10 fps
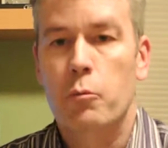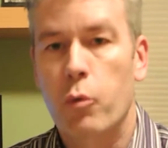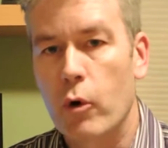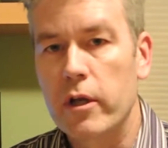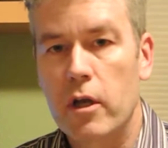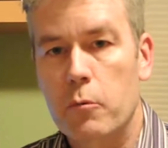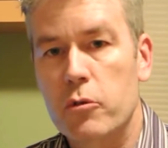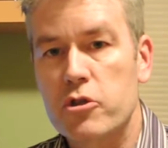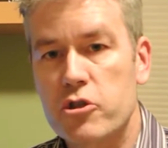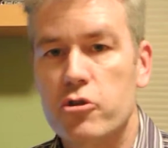Point
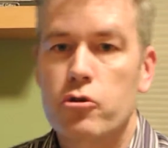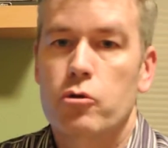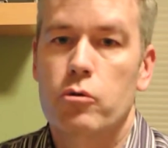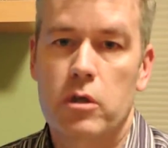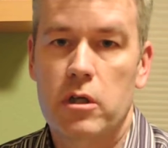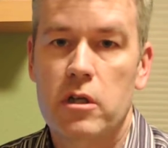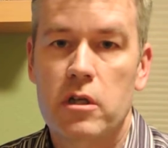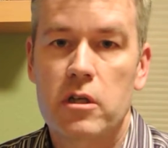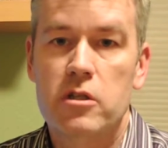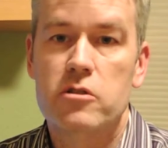number 2,
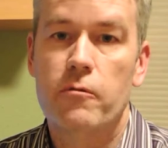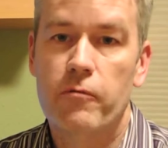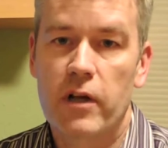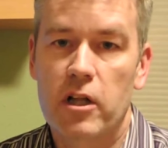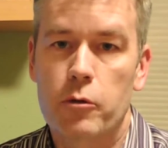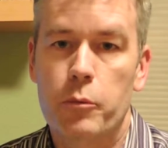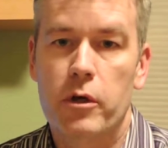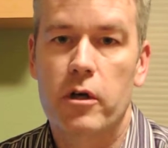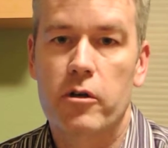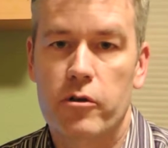develop
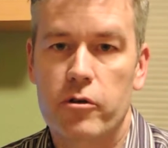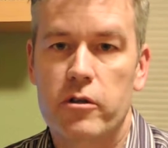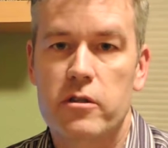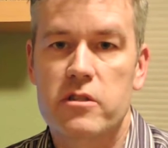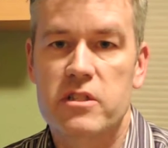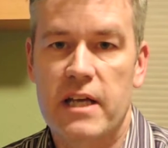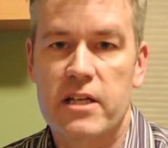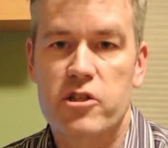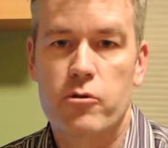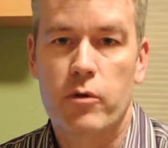a good
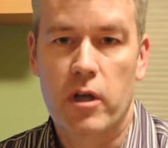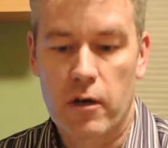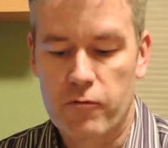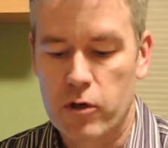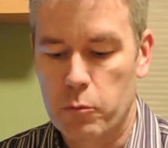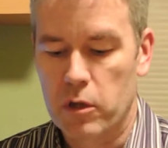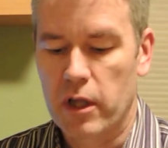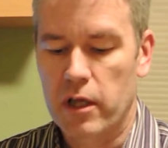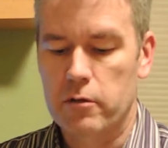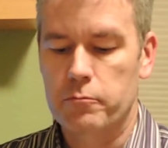disaster recovery
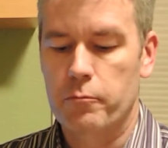plan.